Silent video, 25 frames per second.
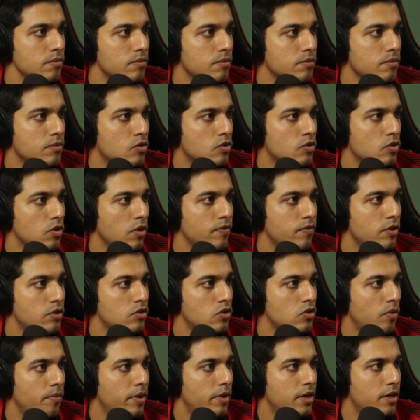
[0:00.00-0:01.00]
So if the
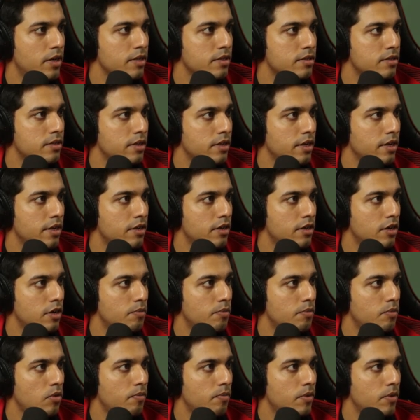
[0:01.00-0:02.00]
geometry is centered
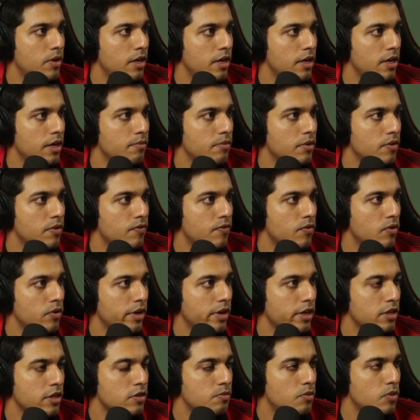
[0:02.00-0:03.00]
properly before
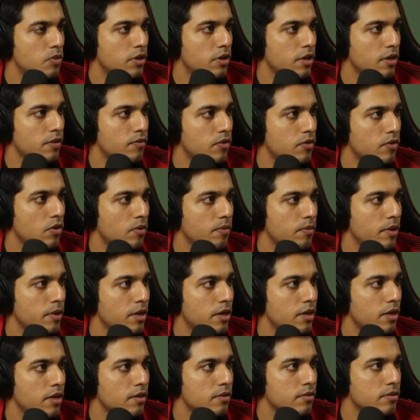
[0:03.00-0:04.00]
exporting from
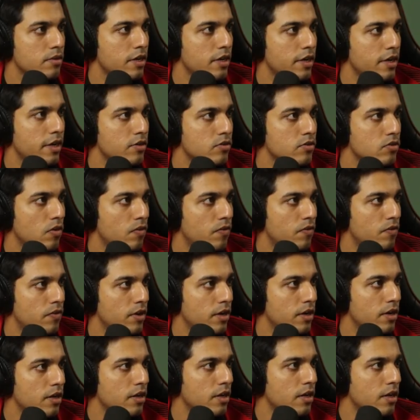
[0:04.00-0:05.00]
any 3D
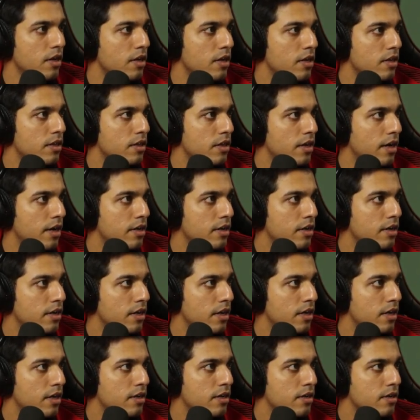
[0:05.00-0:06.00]
software, that
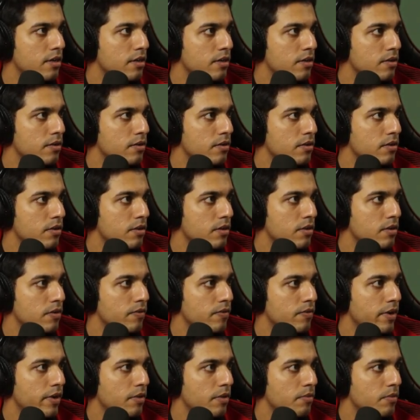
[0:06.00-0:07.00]
can
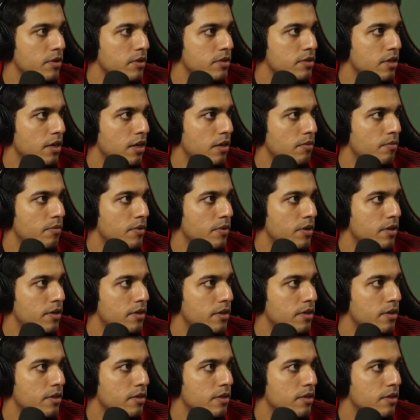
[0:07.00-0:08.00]
very much help it.
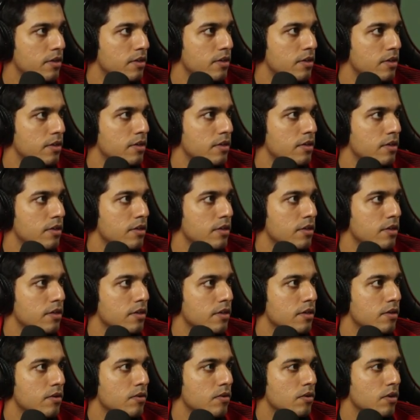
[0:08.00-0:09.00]

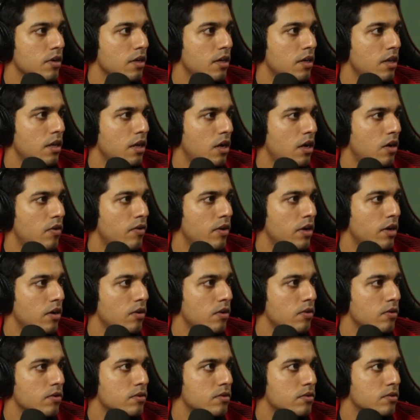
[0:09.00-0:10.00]
Okay, now it
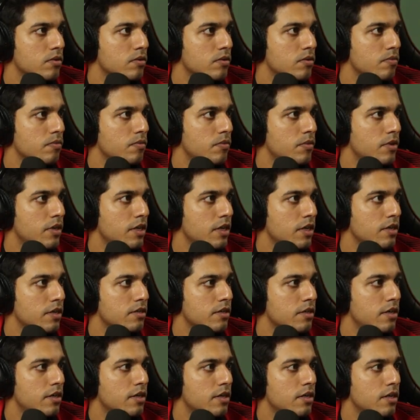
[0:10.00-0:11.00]
looks
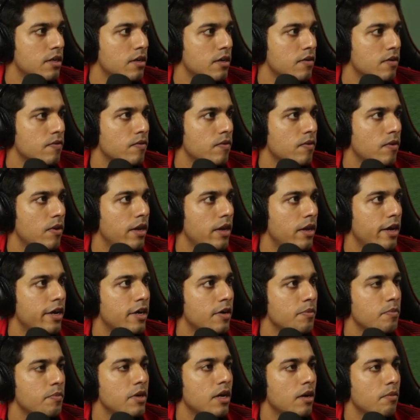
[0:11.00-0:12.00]
decent enough. Let
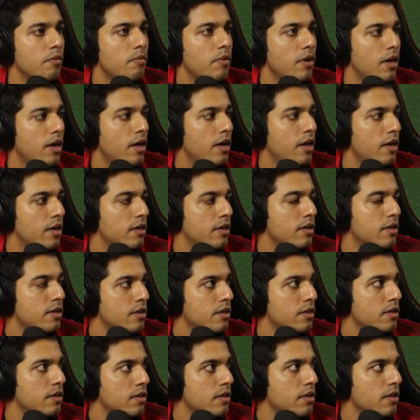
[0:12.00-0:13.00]
me apply,
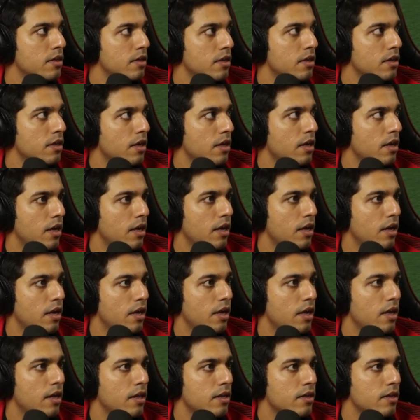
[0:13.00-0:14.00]

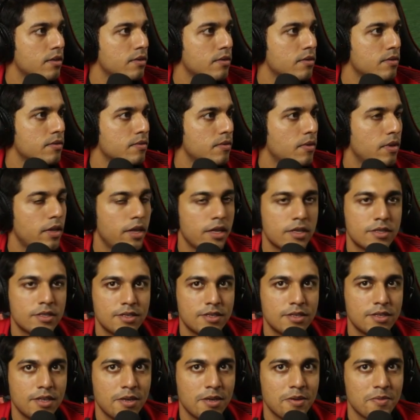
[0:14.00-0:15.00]
and let's
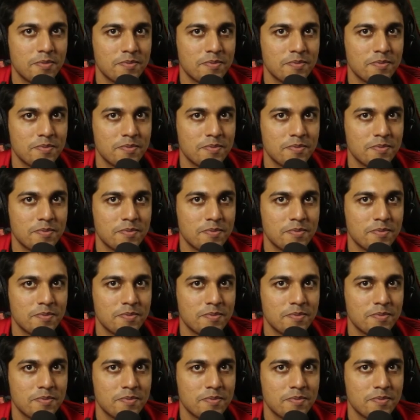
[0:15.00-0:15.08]
see.